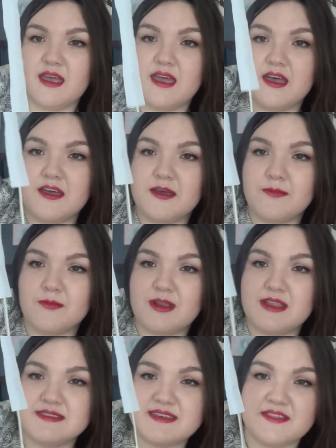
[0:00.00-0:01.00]
when
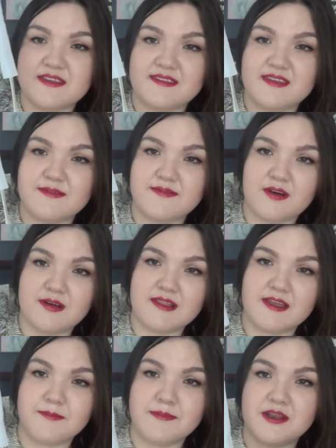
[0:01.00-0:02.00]
it's at the default
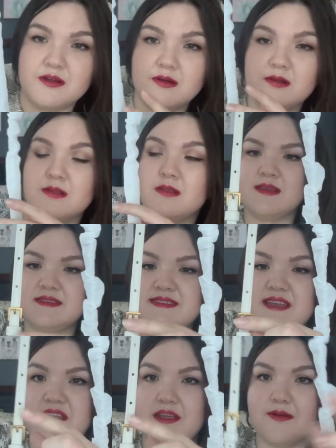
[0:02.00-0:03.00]
like middle
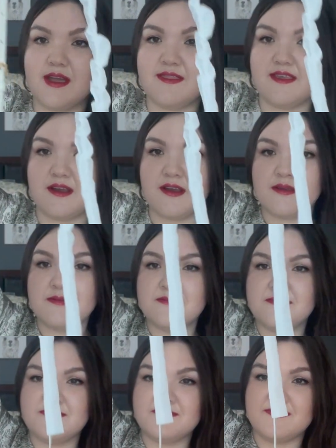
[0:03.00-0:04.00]
setting right there.
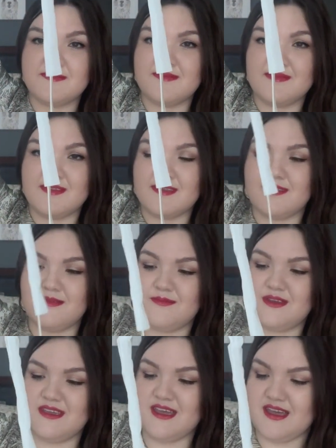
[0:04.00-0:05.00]

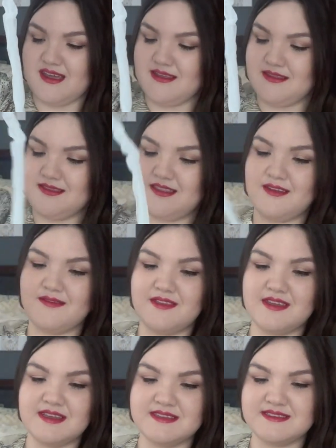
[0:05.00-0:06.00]
But yeah, love
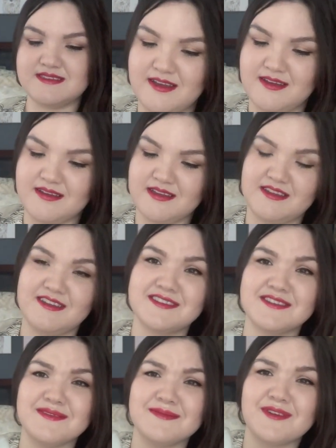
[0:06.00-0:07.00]
this.
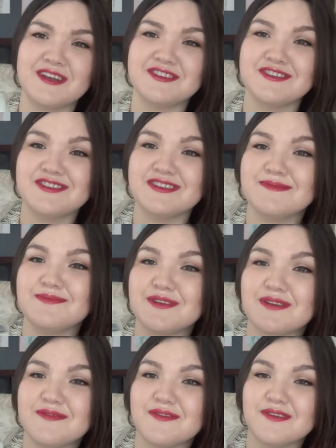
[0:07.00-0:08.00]
Initial impression, she's
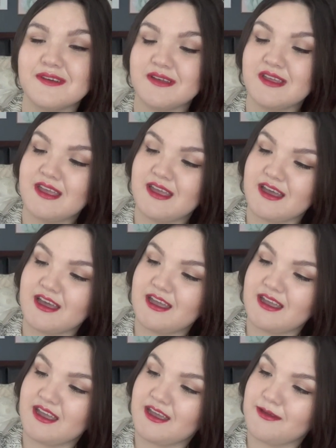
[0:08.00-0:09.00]
beautiful. I
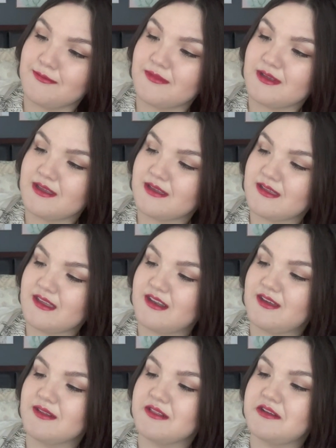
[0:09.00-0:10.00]
am, you
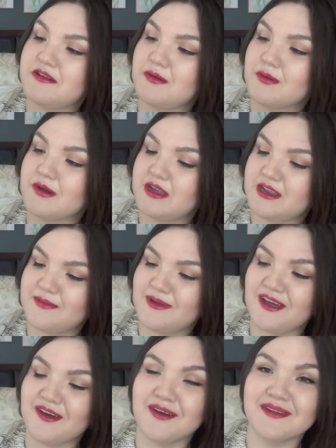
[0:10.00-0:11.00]
know, a little worried
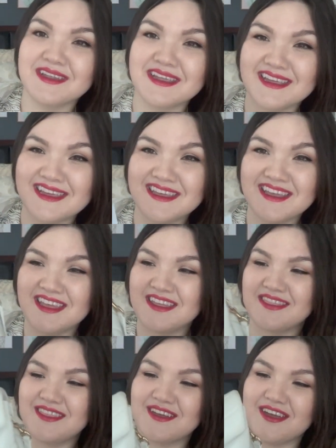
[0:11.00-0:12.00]
about
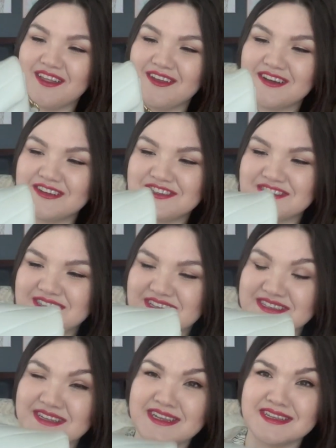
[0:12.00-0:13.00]
the color just
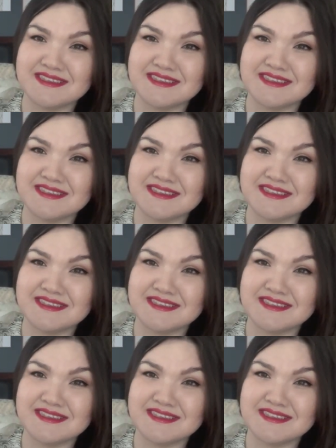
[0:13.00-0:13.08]
because it is